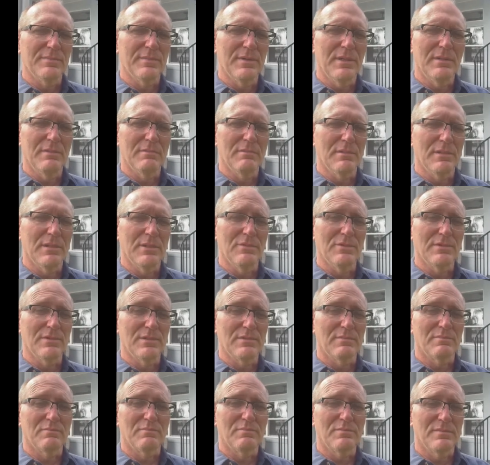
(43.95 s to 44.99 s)
But it was
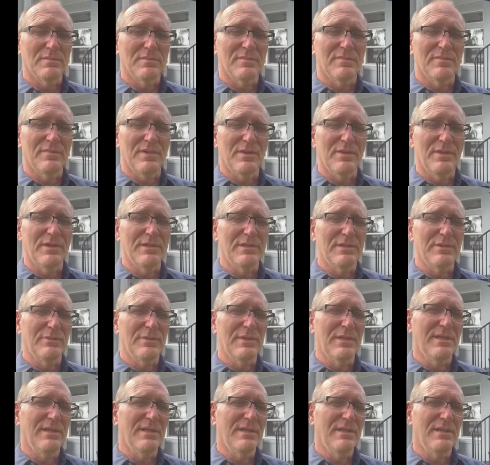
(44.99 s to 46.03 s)
very easy. We
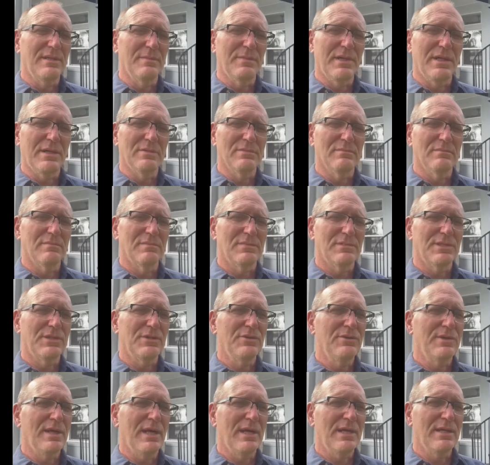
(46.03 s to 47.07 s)
did it in about
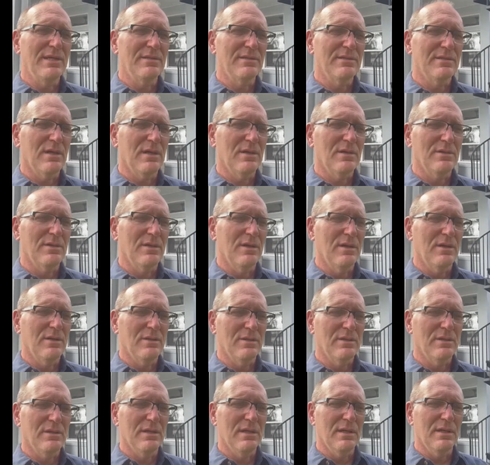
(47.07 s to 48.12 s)
2 days, all in all,
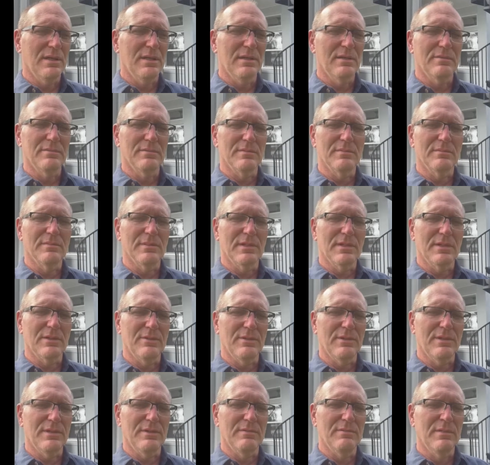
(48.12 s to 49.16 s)

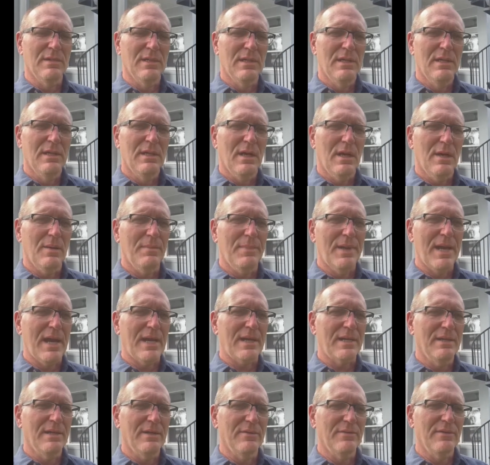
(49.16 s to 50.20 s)
including
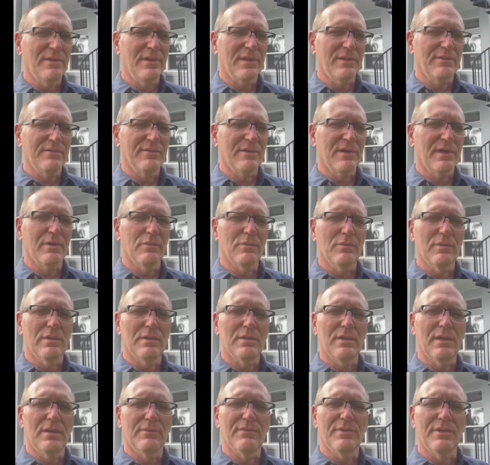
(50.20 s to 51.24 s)
unpacking everything and figuring out what
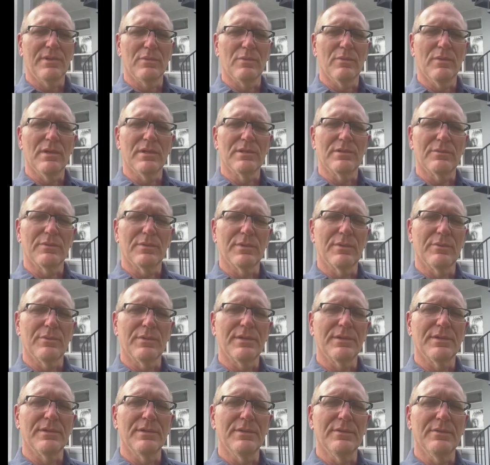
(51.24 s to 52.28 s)
everything was and where it
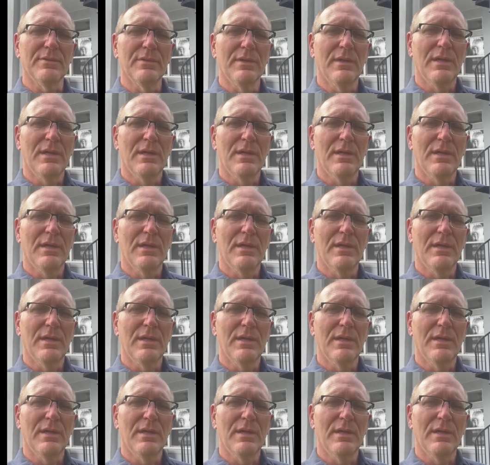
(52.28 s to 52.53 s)
went to.